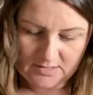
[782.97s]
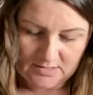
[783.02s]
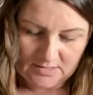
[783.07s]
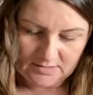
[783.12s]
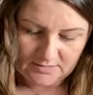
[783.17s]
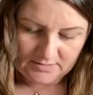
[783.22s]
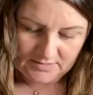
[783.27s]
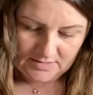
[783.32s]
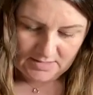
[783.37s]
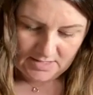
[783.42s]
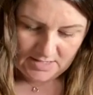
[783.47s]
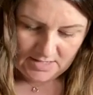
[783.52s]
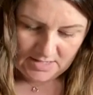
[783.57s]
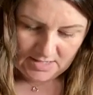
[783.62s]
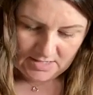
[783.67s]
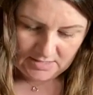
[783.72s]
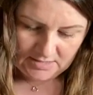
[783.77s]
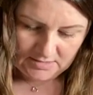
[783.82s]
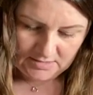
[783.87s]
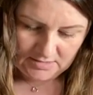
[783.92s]
and
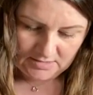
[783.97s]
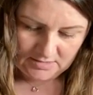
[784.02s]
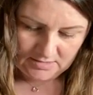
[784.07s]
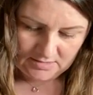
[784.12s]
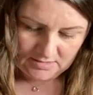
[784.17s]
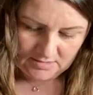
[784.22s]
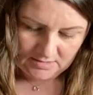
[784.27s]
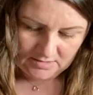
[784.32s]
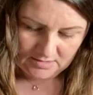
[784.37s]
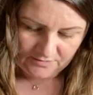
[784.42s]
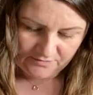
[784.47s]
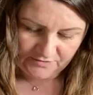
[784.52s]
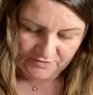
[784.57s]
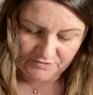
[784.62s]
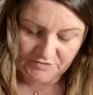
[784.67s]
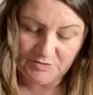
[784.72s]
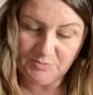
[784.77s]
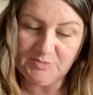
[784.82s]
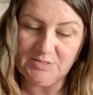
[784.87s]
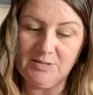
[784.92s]
then
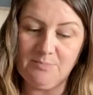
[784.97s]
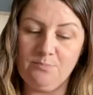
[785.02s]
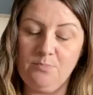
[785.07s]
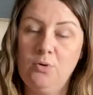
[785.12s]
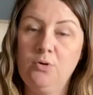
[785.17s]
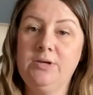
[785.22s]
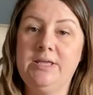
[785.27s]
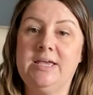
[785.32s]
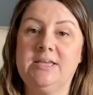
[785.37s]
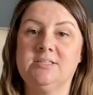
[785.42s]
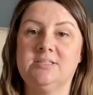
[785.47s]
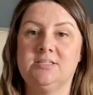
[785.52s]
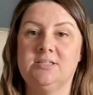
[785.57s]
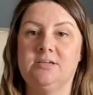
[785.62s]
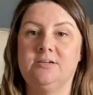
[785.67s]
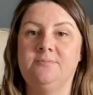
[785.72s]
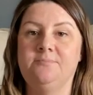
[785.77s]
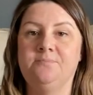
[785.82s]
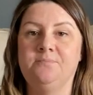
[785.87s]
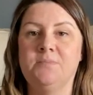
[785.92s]
50%
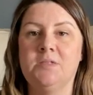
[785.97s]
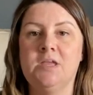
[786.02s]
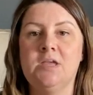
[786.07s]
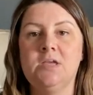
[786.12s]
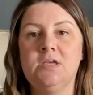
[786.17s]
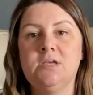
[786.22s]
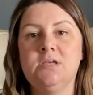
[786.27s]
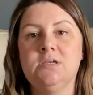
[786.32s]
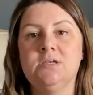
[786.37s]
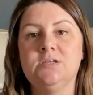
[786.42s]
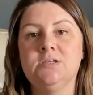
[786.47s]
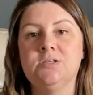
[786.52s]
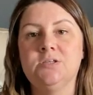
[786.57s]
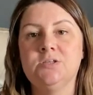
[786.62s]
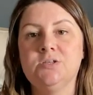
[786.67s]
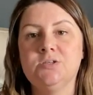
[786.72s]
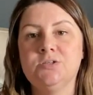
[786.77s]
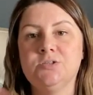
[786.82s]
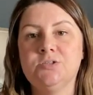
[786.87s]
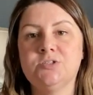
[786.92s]
polyester.
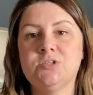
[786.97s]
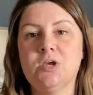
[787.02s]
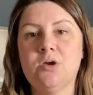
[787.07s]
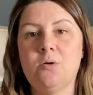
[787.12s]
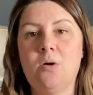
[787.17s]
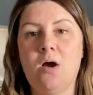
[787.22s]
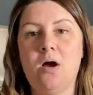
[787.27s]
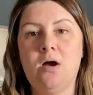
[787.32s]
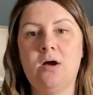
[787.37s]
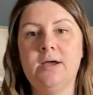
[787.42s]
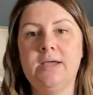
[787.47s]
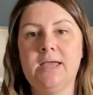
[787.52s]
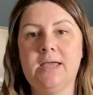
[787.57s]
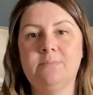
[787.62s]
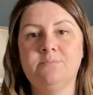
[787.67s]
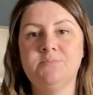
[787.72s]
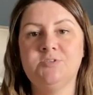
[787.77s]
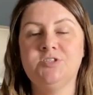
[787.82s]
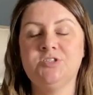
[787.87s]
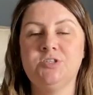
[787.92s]
So I
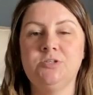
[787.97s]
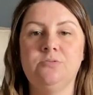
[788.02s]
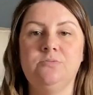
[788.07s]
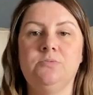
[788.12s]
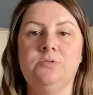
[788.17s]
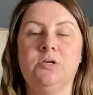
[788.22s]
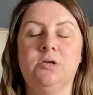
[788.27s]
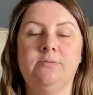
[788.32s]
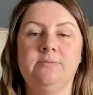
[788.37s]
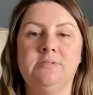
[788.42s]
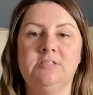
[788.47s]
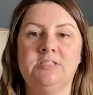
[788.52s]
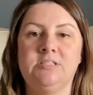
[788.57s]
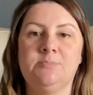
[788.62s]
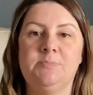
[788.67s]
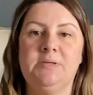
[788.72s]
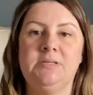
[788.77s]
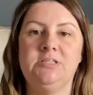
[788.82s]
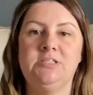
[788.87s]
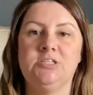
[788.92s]
am soon going to
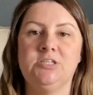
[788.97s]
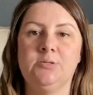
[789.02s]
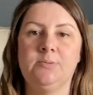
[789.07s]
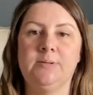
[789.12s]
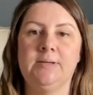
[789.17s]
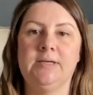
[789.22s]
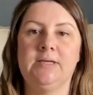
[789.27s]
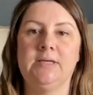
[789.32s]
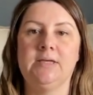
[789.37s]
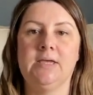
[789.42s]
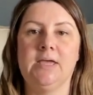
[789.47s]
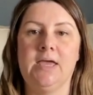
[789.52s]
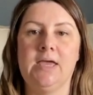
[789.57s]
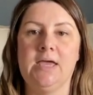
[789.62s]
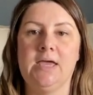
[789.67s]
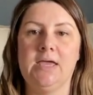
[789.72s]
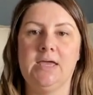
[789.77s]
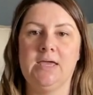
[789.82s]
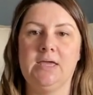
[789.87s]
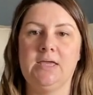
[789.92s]
be doing
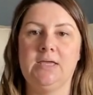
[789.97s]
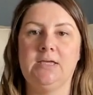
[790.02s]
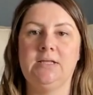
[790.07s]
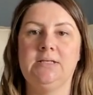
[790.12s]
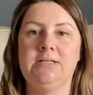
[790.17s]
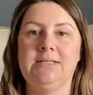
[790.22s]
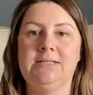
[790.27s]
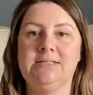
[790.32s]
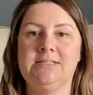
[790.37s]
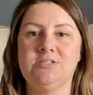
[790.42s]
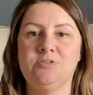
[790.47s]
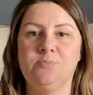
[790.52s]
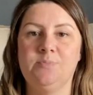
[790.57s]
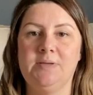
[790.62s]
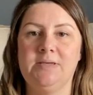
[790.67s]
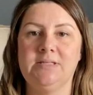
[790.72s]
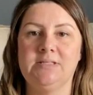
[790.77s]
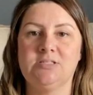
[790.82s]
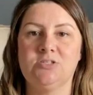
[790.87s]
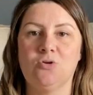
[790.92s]
a little
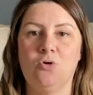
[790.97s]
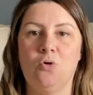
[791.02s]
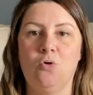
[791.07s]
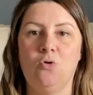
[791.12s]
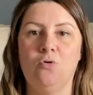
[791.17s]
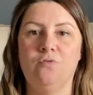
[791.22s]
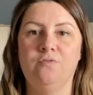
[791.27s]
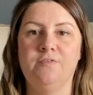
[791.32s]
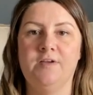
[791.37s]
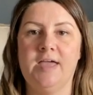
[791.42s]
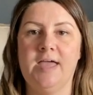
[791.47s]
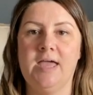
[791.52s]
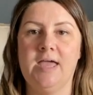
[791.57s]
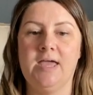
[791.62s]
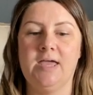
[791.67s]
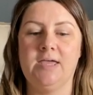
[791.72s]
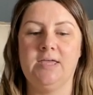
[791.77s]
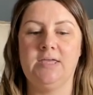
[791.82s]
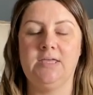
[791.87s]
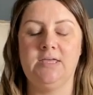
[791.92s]
bit of
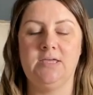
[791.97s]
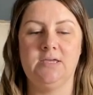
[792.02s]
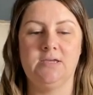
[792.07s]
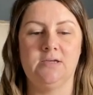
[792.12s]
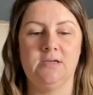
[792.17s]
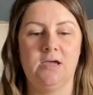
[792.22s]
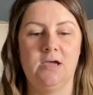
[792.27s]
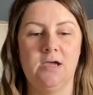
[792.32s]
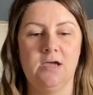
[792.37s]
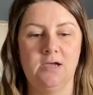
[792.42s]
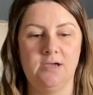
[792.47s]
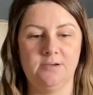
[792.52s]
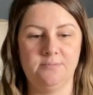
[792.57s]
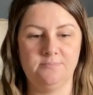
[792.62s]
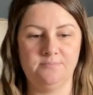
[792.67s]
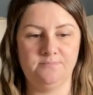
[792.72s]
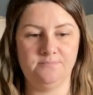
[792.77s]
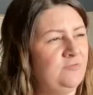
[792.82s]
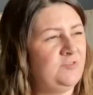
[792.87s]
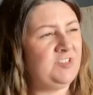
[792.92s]
a
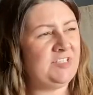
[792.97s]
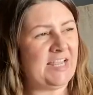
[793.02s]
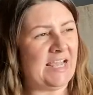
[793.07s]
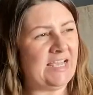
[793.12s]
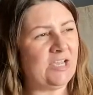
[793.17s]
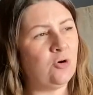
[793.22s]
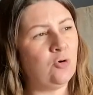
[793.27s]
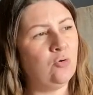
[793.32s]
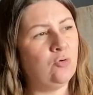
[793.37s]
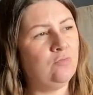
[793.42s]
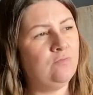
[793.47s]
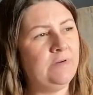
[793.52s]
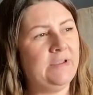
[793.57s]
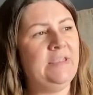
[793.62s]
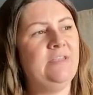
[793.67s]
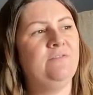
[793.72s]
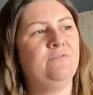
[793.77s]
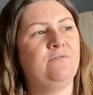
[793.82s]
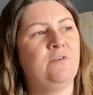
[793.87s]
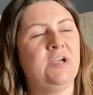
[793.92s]
decor
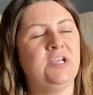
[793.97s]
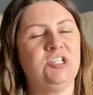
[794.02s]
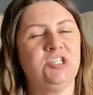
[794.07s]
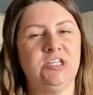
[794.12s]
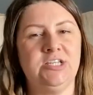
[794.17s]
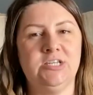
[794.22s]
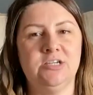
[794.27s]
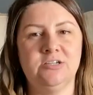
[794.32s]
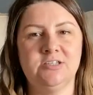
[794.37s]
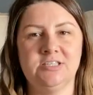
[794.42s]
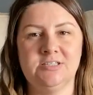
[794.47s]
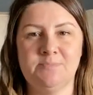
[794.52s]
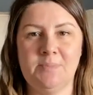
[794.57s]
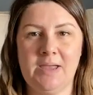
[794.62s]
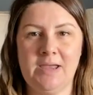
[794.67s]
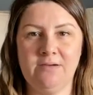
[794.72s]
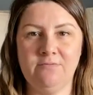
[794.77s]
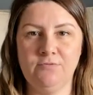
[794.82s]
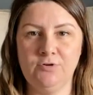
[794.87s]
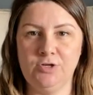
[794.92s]
refresh in our
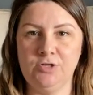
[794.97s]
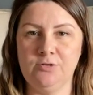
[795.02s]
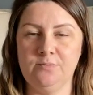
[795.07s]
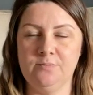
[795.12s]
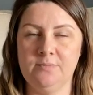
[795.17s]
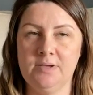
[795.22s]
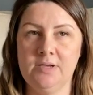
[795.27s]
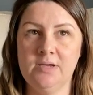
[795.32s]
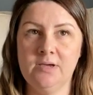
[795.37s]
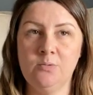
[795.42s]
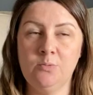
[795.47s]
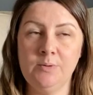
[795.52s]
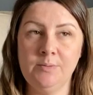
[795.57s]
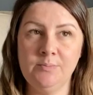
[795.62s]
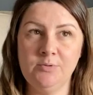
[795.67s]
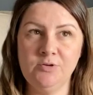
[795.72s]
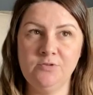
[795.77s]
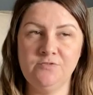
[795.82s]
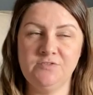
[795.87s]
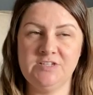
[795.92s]
spare room. We
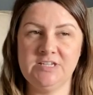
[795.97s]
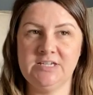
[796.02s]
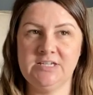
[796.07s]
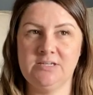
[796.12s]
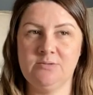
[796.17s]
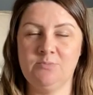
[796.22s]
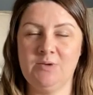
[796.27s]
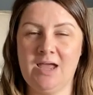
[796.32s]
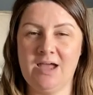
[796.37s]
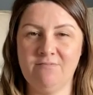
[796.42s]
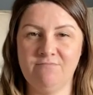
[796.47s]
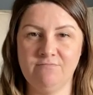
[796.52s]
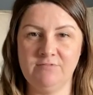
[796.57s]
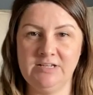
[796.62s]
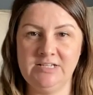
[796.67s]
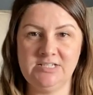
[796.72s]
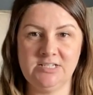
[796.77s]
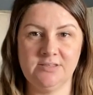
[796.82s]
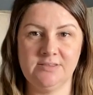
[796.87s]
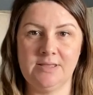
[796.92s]
moved in and we haven't
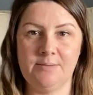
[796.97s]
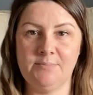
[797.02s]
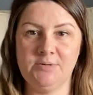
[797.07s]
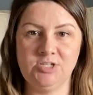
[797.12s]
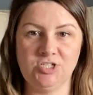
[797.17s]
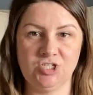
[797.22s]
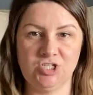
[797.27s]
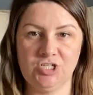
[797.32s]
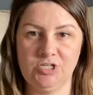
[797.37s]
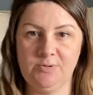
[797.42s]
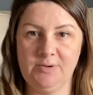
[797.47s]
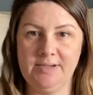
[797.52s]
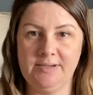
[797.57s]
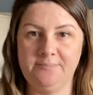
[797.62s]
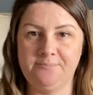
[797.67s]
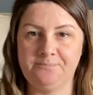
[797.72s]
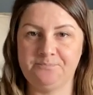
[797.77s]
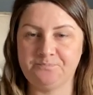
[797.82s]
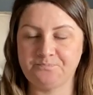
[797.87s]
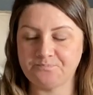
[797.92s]
really done that much to
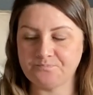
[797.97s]
it.